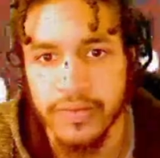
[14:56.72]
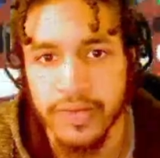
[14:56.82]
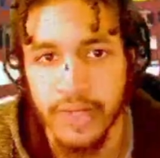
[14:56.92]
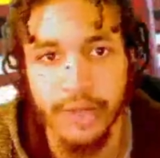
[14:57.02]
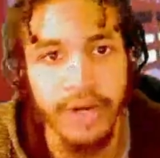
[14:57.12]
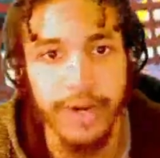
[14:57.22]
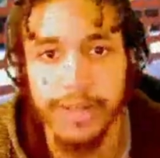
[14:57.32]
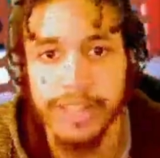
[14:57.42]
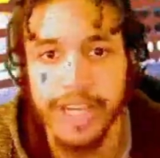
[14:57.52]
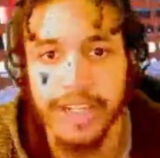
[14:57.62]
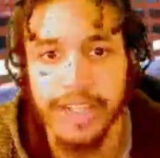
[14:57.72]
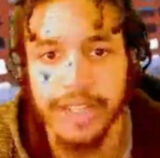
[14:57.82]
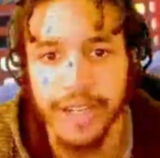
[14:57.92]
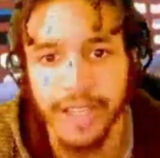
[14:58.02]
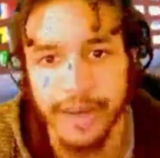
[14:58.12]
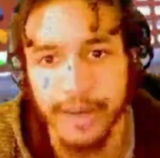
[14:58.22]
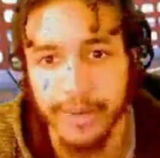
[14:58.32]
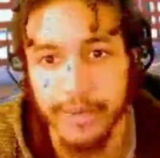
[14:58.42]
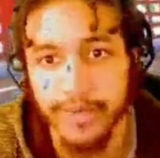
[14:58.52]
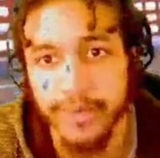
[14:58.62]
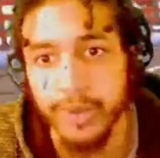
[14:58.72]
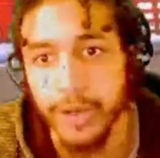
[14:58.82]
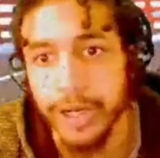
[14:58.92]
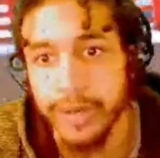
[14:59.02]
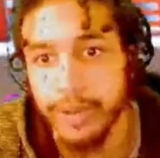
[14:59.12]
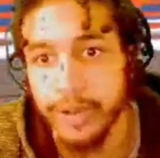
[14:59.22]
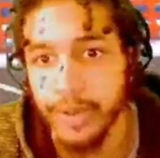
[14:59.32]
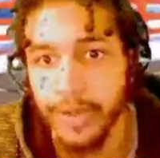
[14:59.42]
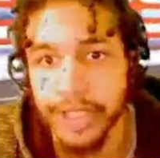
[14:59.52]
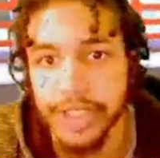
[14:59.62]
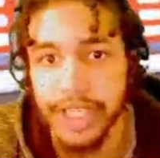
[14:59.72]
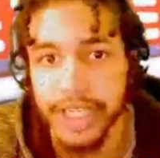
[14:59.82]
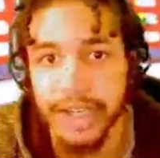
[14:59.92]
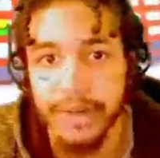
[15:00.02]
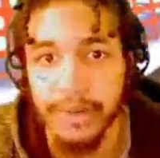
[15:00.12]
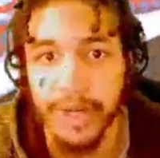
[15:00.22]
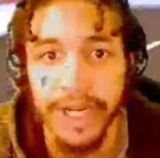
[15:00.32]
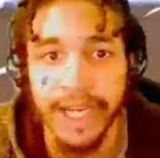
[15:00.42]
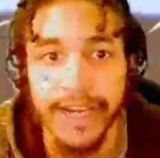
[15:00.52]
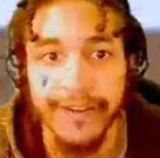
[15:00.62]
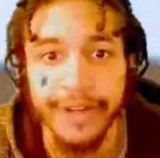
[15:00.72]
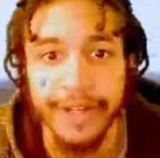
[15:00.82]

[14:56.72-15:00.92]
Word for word: you always got to start like 1.1 second right after it